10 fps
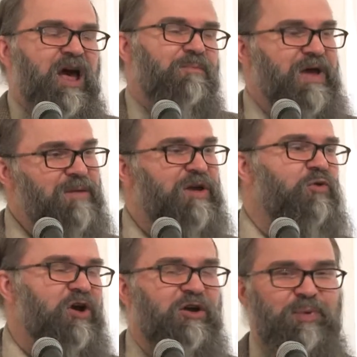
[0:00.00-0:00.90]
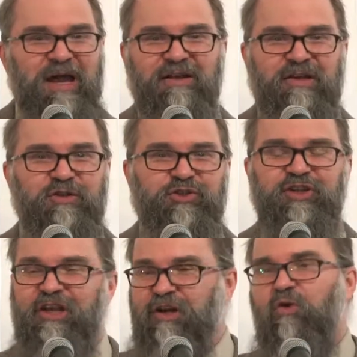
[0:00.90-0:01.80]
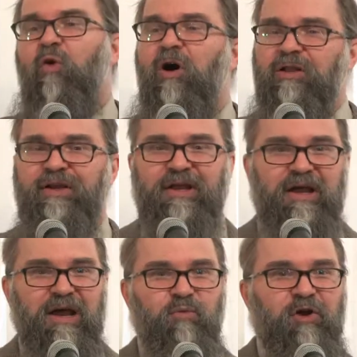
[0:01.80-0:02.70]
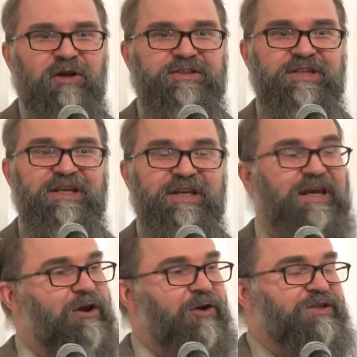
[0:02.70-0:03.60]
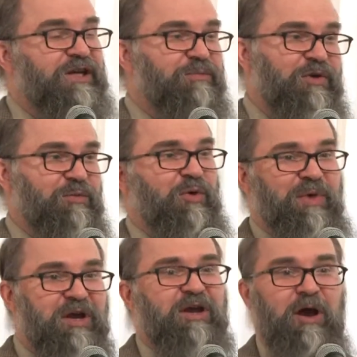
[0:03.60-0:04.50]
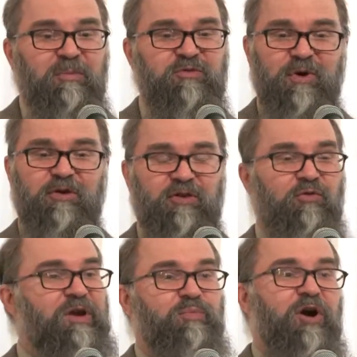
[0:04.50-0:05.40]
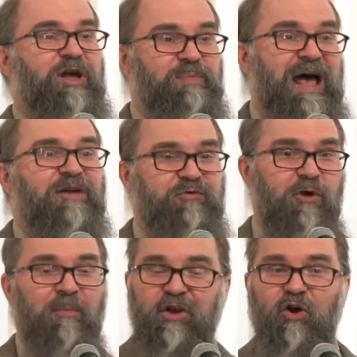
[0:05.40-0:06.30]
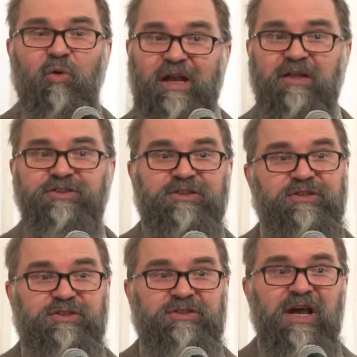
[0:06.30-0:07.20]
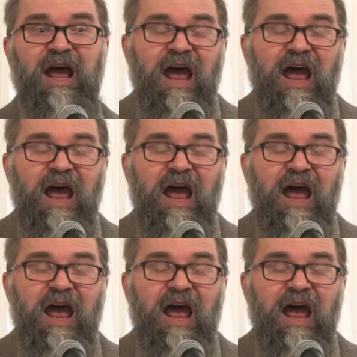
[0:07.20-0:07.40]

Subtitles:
maybe we're going to pay attention to inequality and we're going to see that guaranteed minimum income is part of the Green Party platform and no one else's.